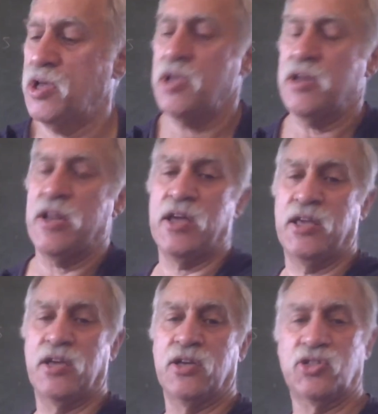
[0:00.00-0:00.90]
Now
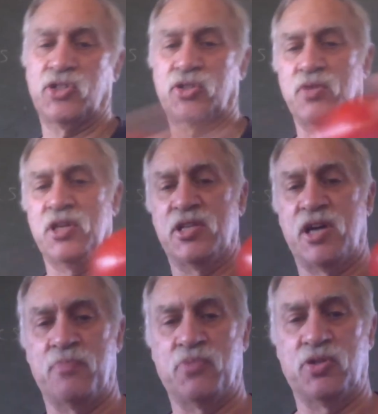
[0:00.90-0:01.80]
here's 3
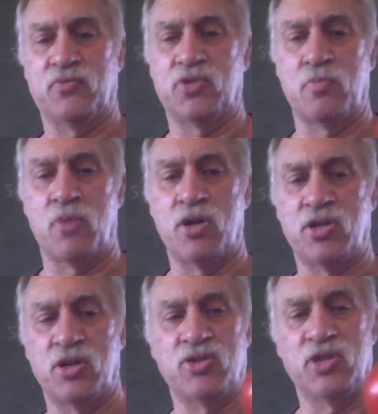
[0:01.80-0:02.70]
types of
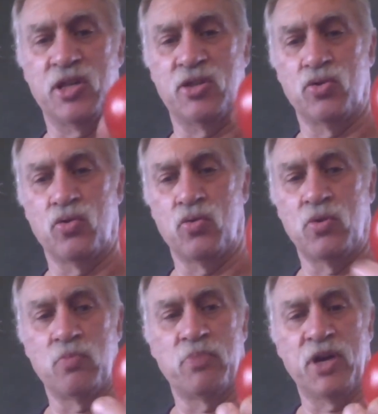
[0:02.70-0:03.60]
tomatoes. You get the
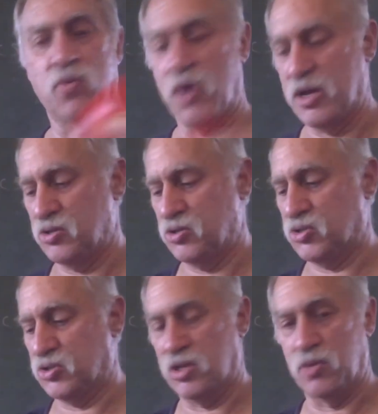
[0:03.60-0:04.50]
normal big
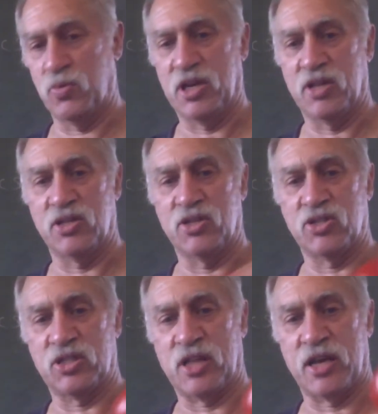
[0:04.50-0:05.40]
ones, then we get these
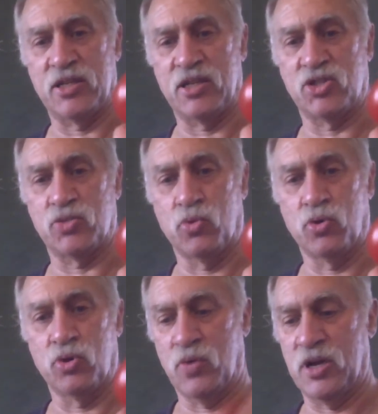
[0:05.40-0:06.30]
slightly
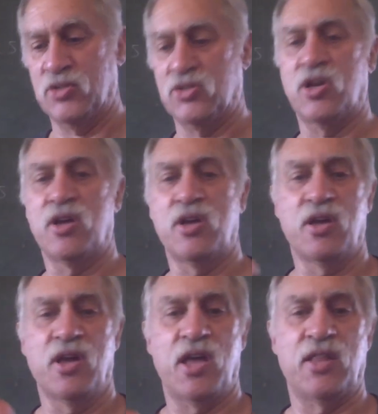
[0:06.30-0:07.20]
smaller ones,
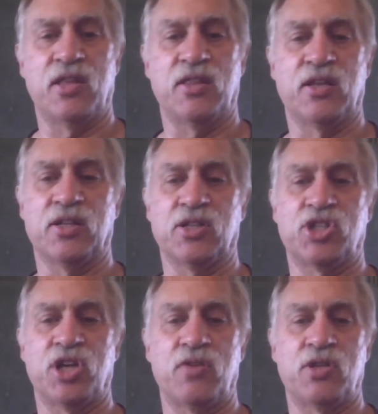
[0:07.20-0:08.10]
and then the little
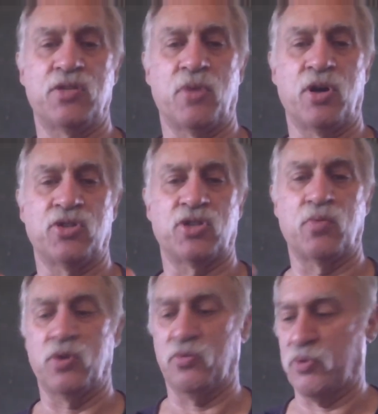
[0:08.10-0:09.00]
cherry tomatoes I
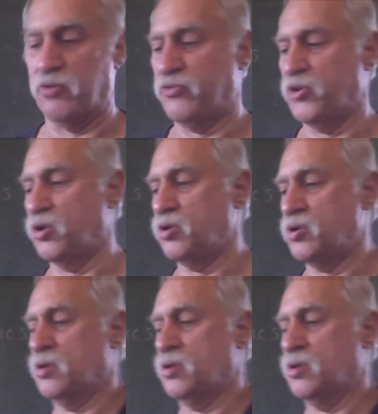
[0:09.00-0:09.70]
would have preferred.